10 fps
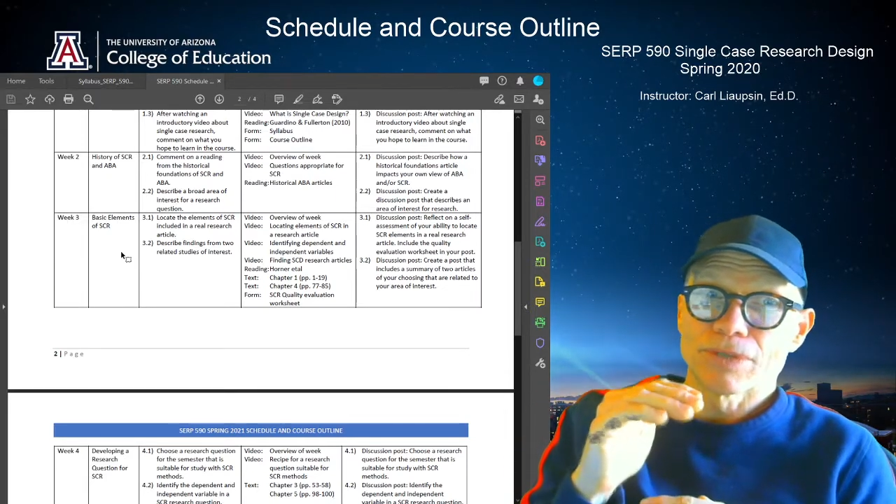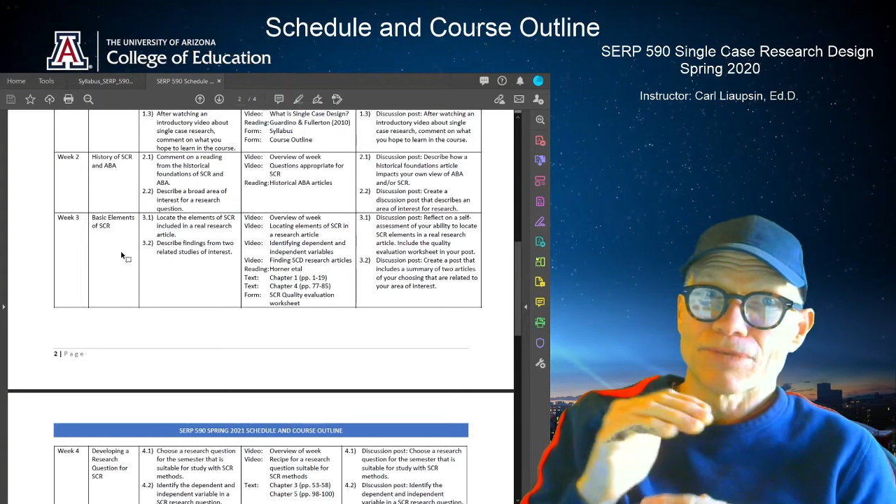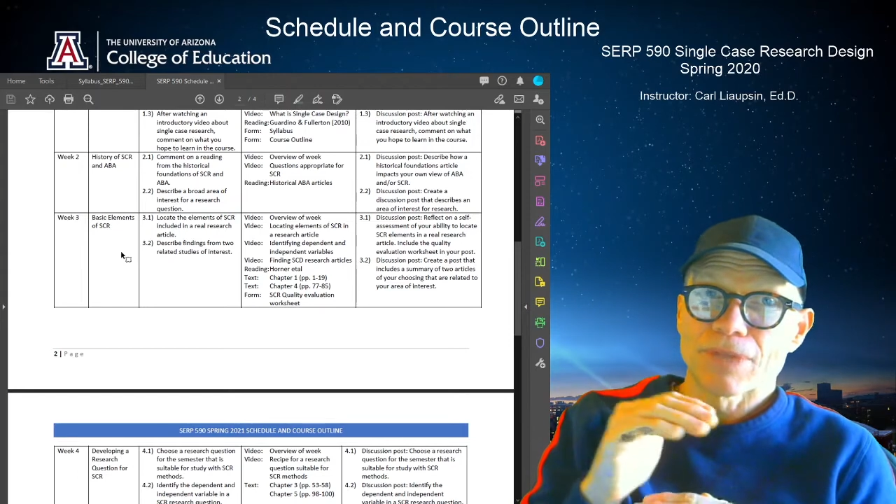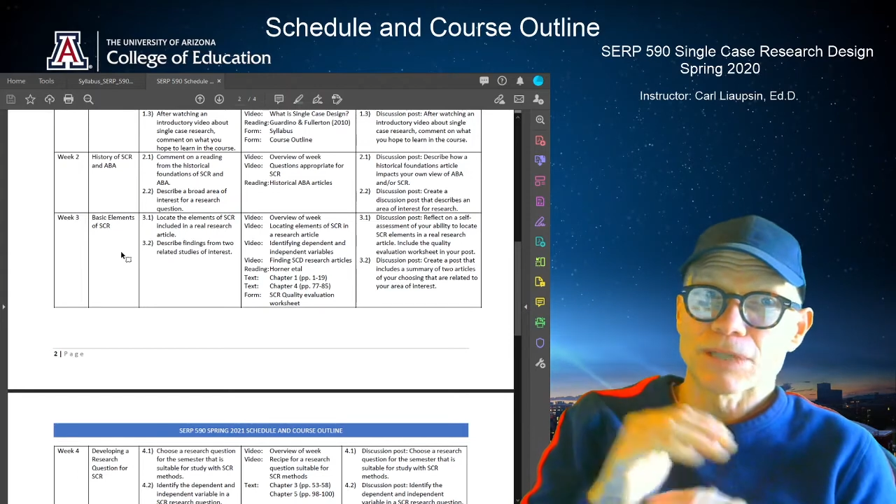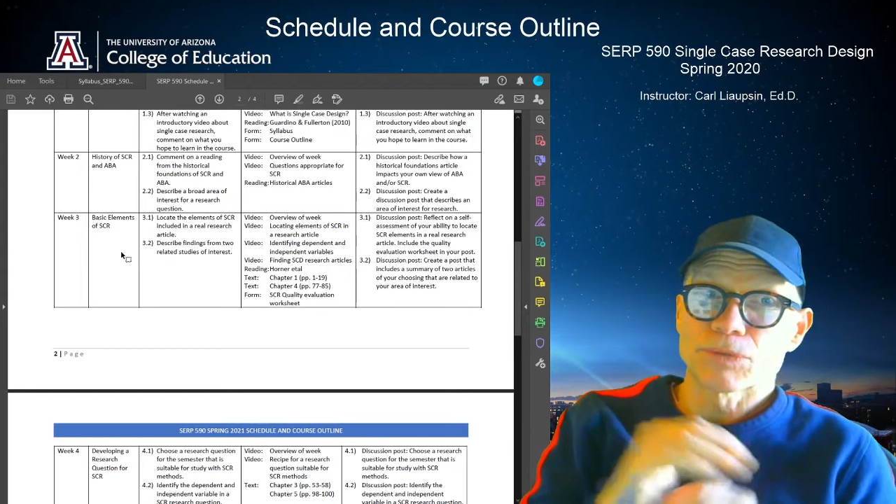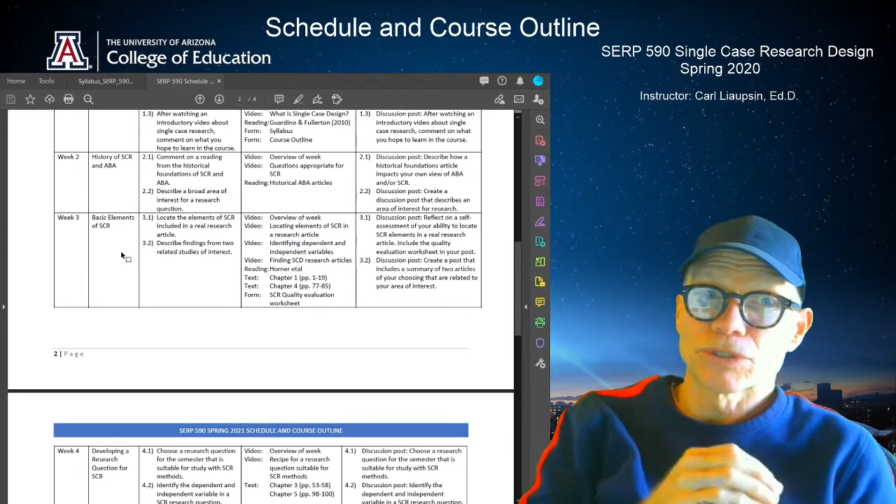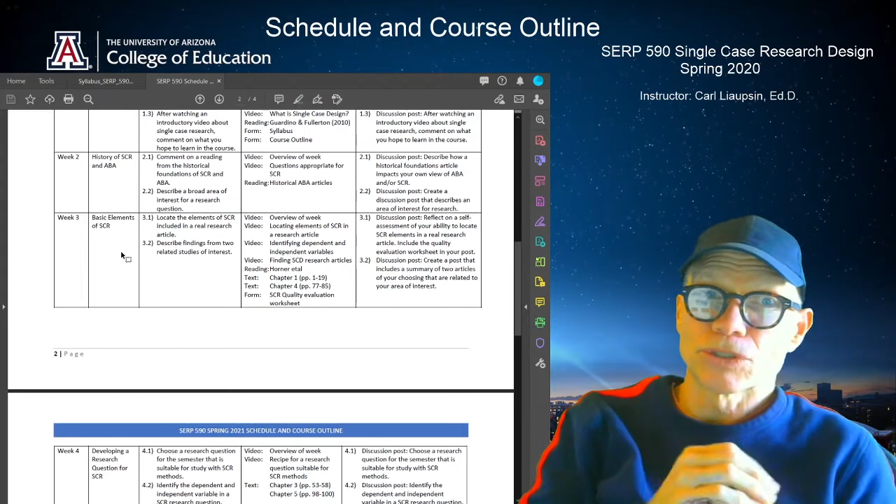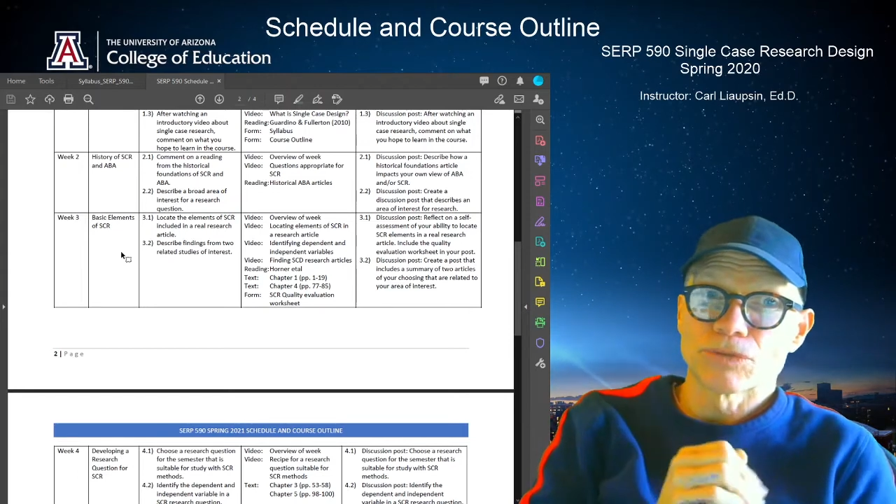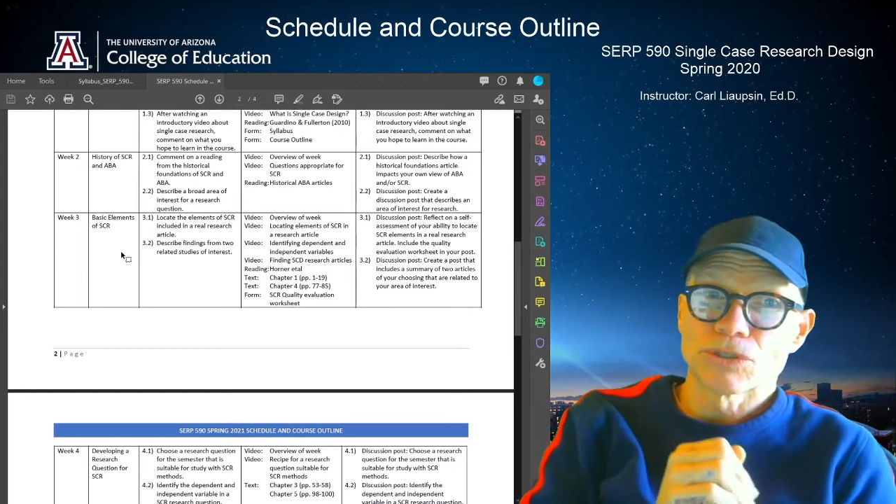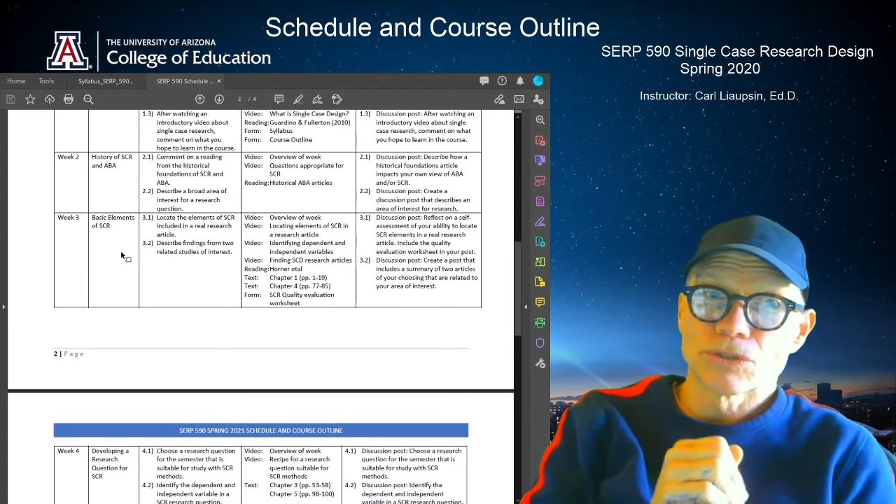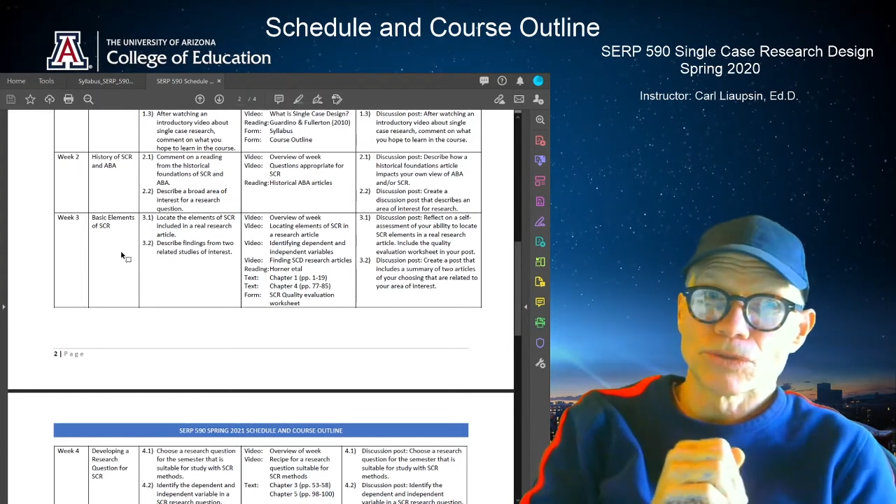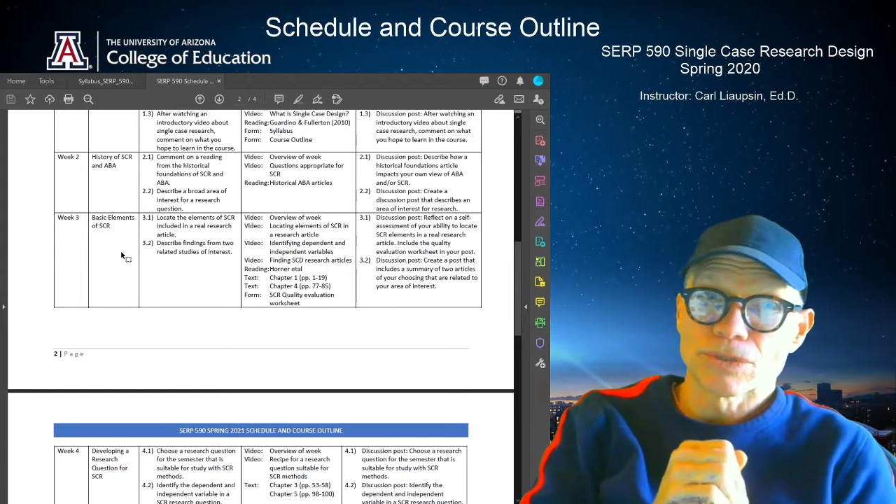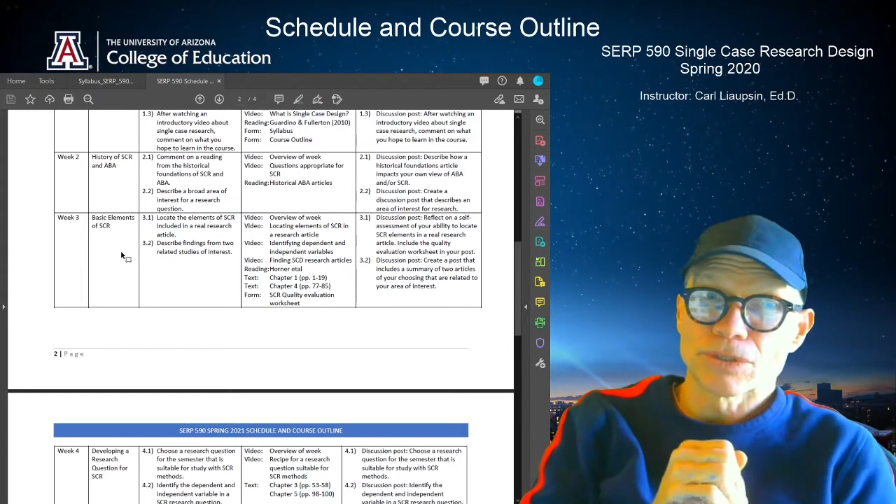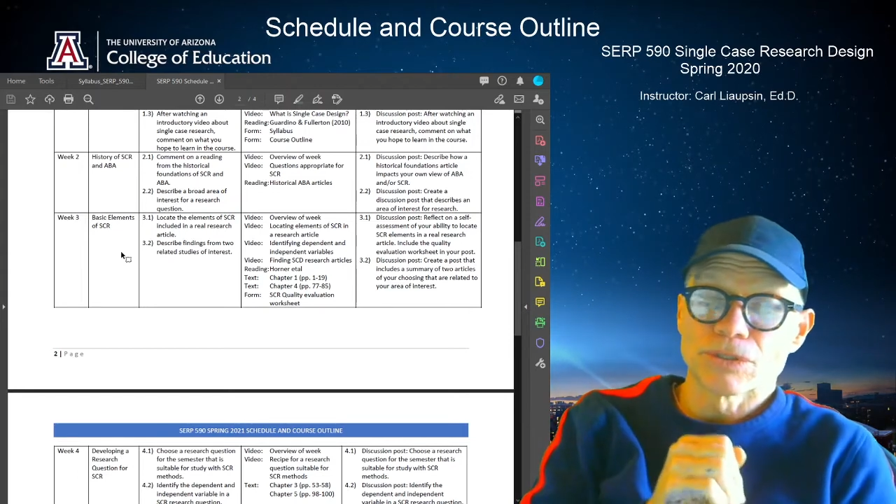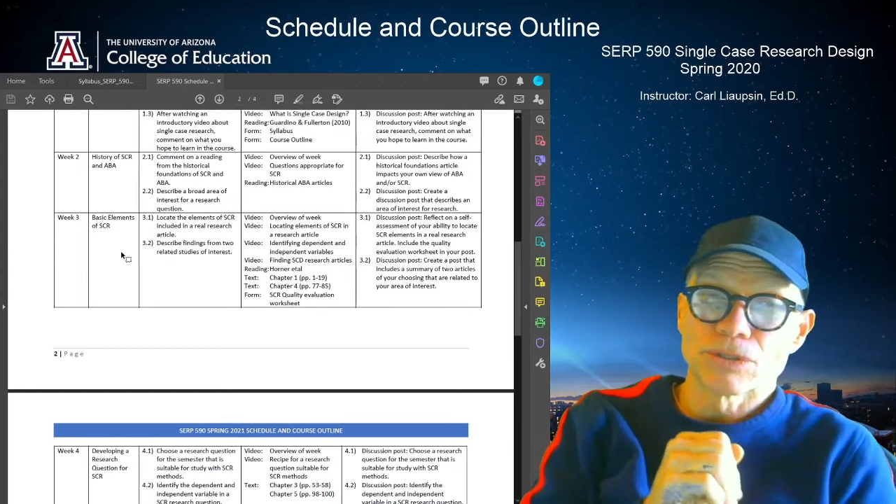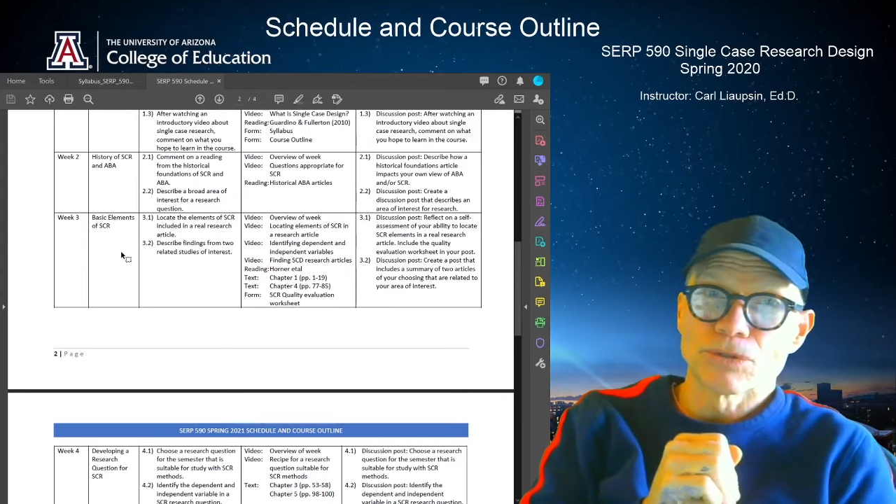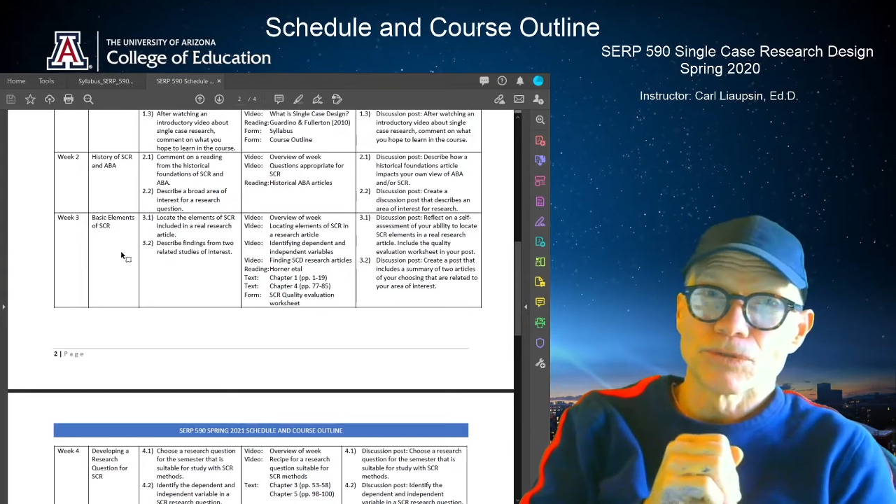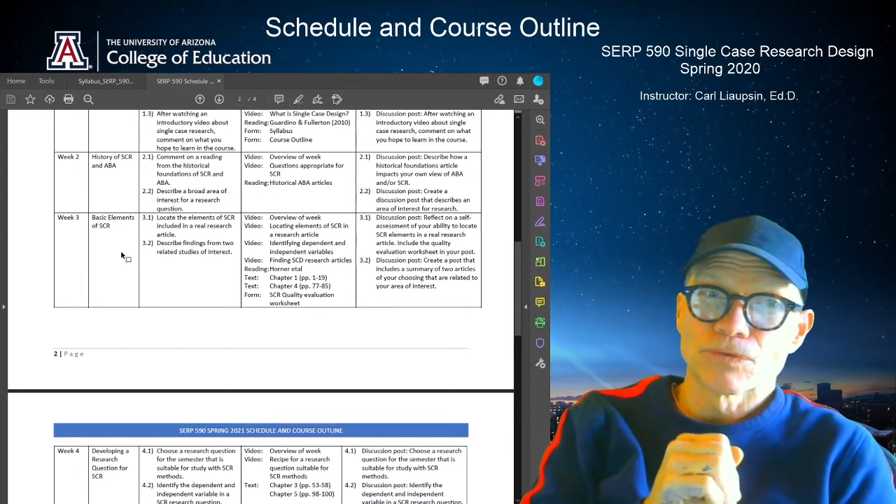if that's what you choose to do